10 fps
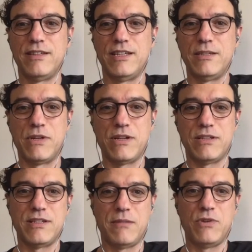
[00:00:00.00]
it's
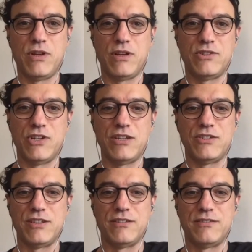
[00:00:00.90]
because i'm not
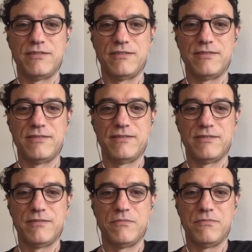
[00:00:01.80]
changing
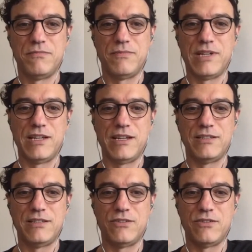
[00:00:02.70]
my
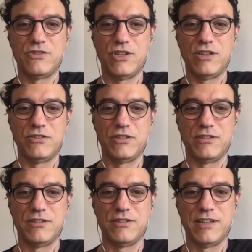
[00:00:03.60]
eyes not
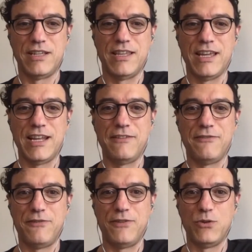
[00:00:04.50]
changing and then i
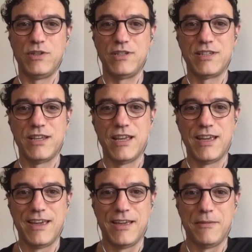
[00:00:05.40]
feel this
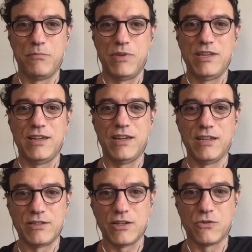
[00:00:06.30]
being
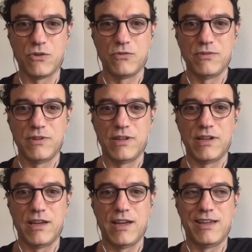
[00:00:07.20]
integral
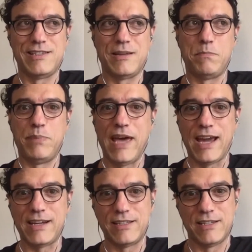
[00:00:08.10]
as a
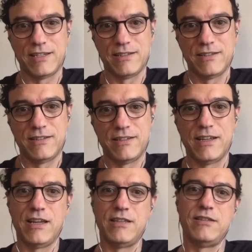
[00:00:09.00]
pact
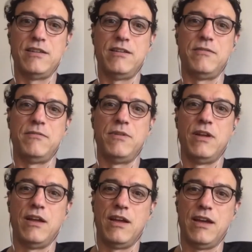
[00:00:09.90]
as a
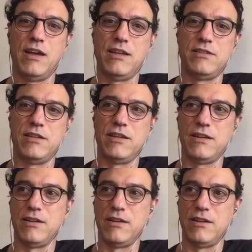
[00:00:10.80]
as
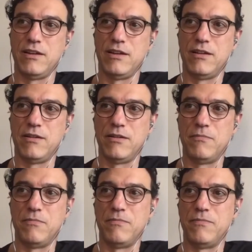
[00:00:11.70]
a
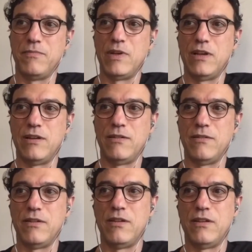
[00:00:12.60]
um, uh,
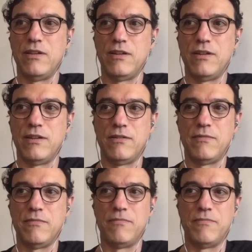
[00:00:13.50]
um,